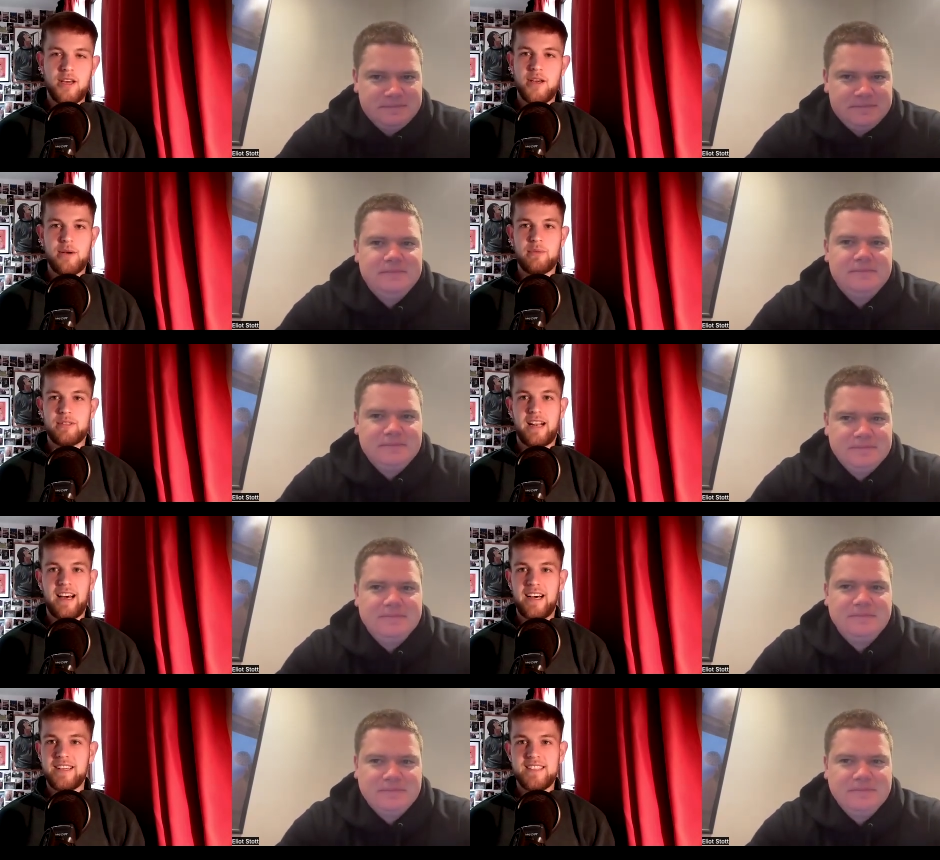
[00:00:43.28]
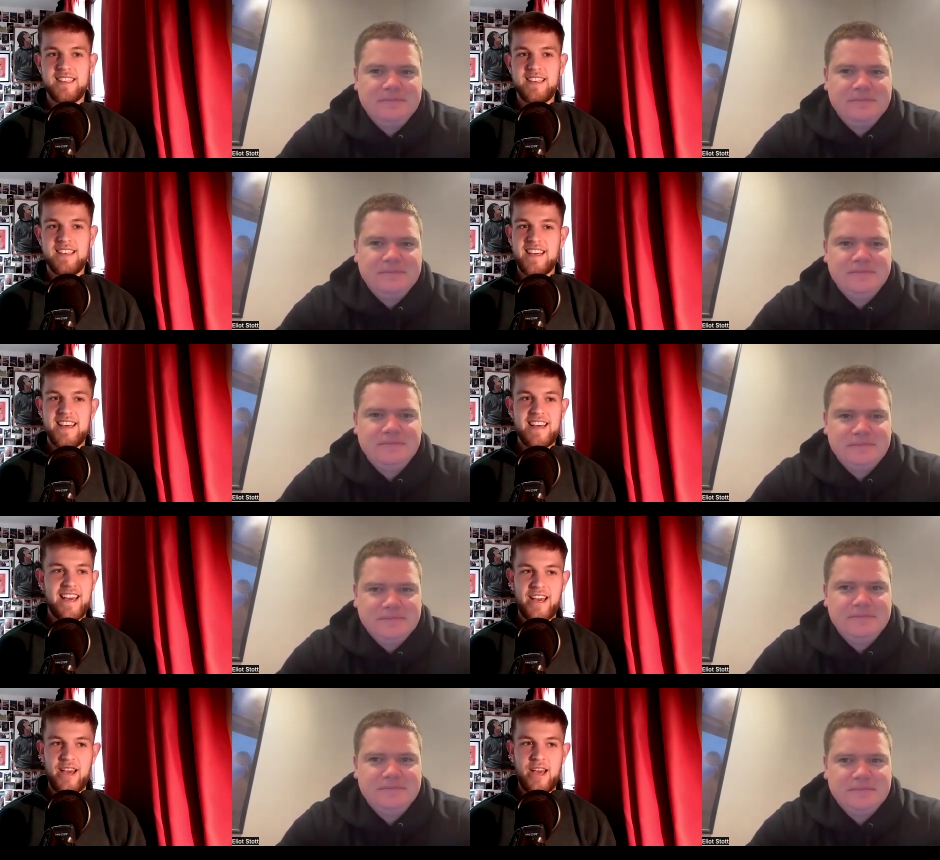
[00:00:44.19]
Speaker 1: it was class.
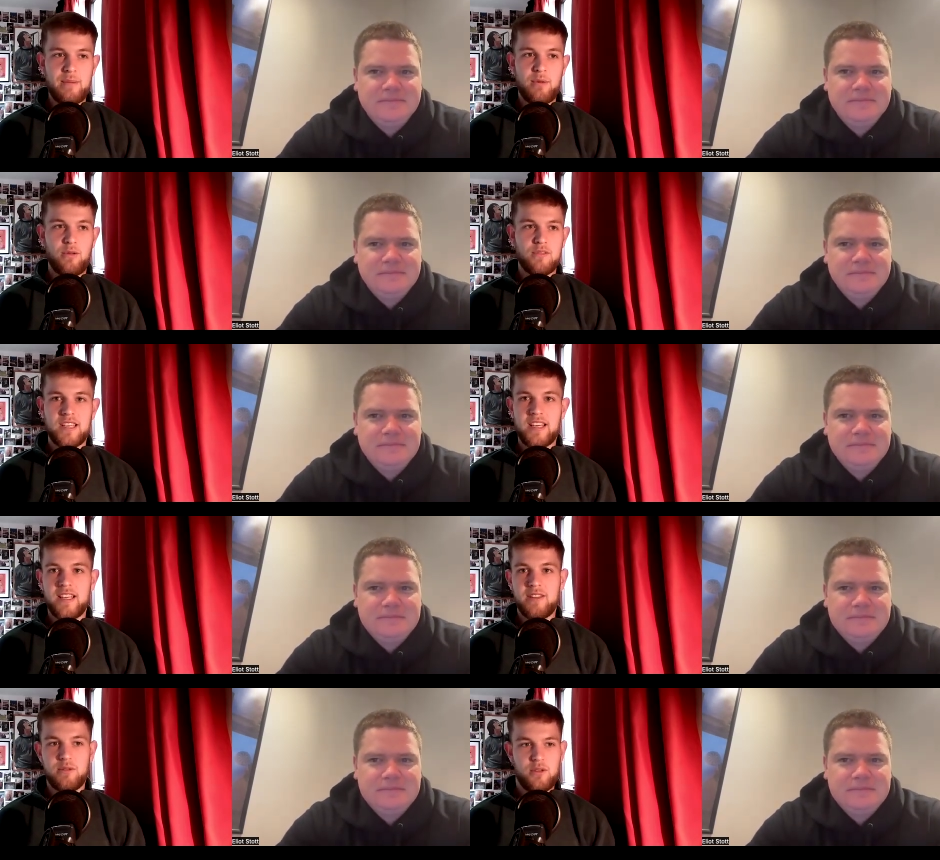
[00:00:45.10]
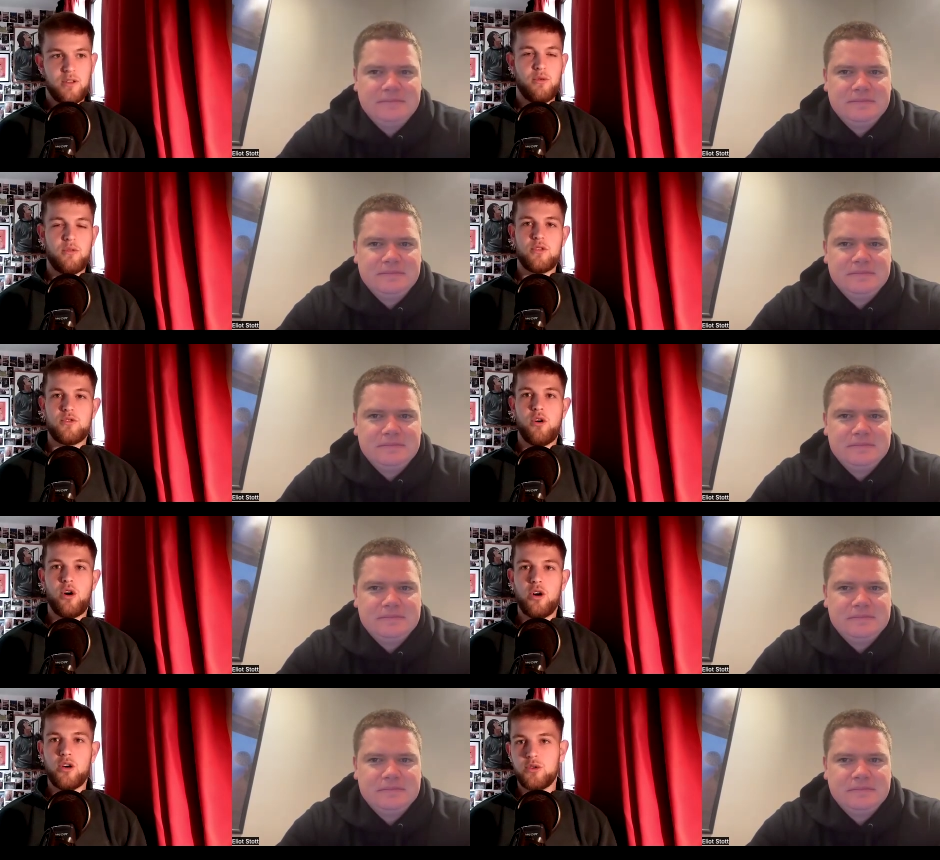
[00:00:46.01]
Um obviously the you know, the
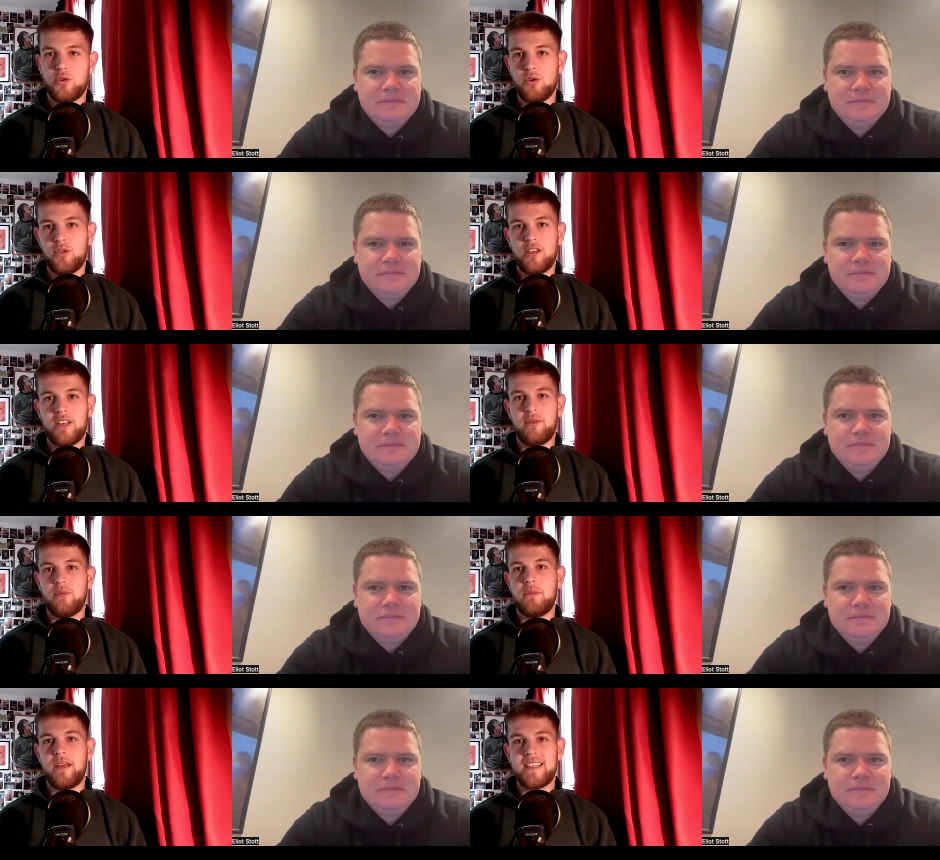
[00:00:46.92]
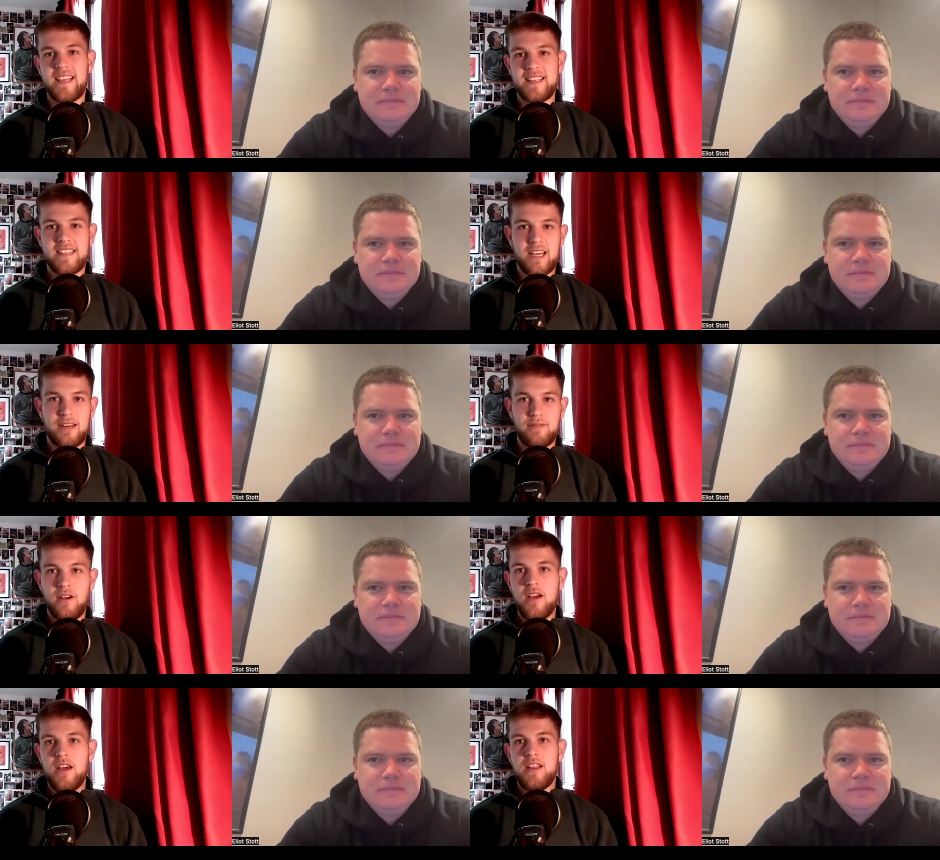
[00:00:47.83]
draw, so it would make sense to have
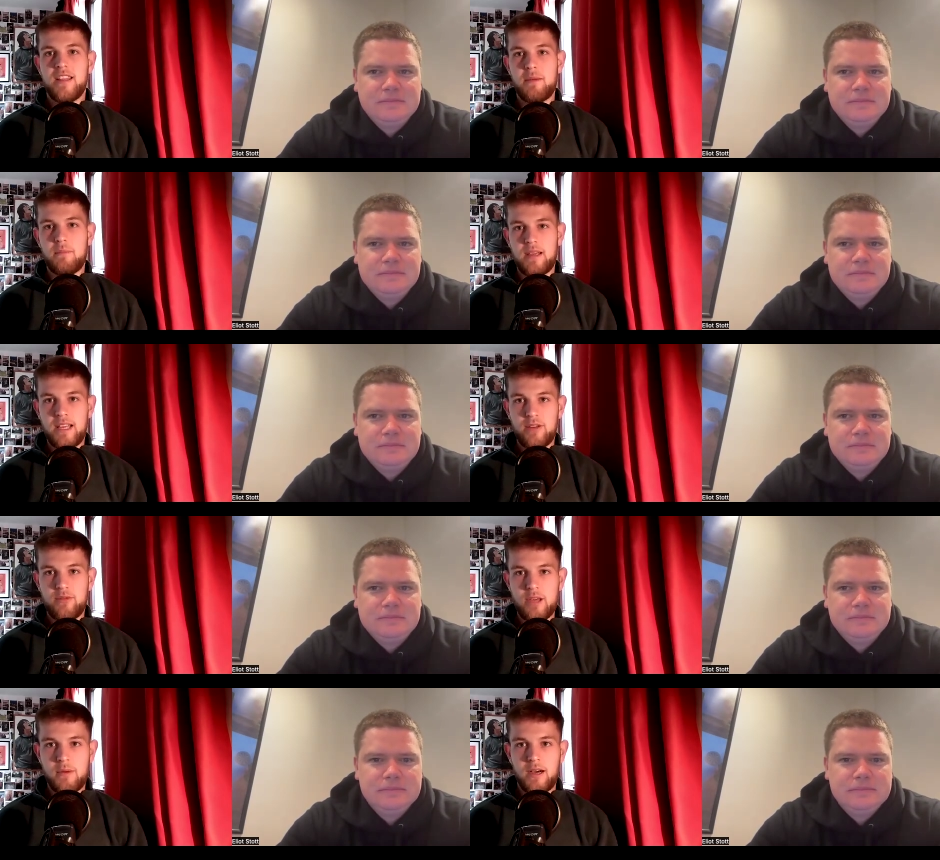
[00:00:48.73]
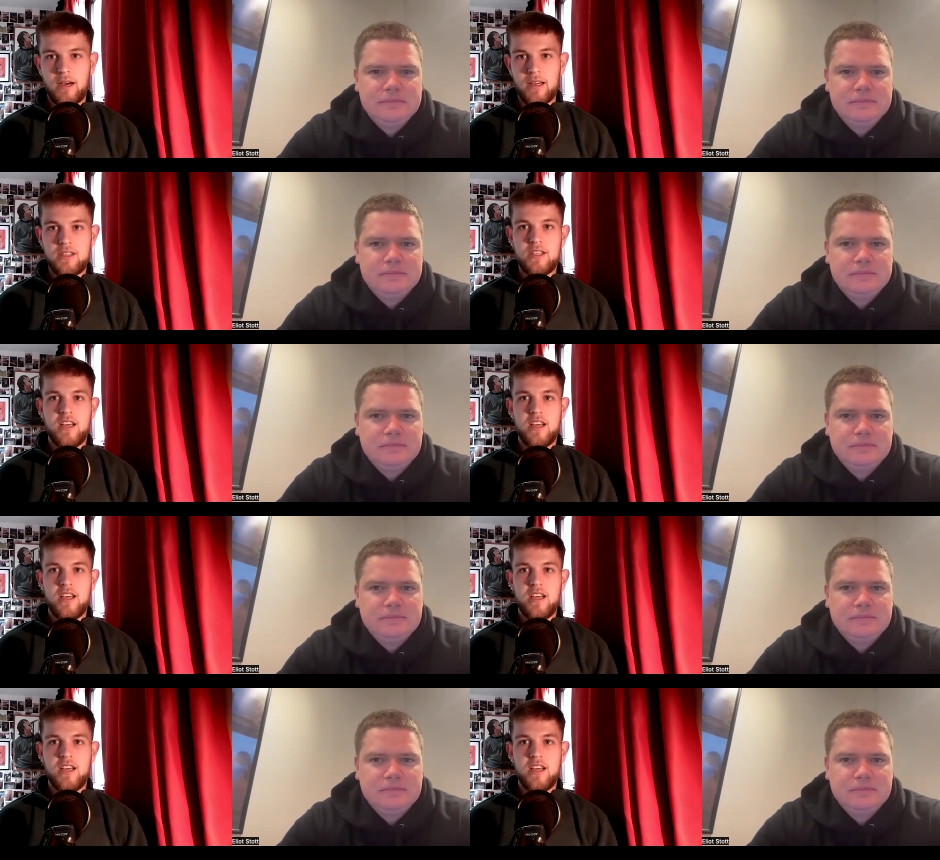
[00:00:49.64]
the immediate rematch.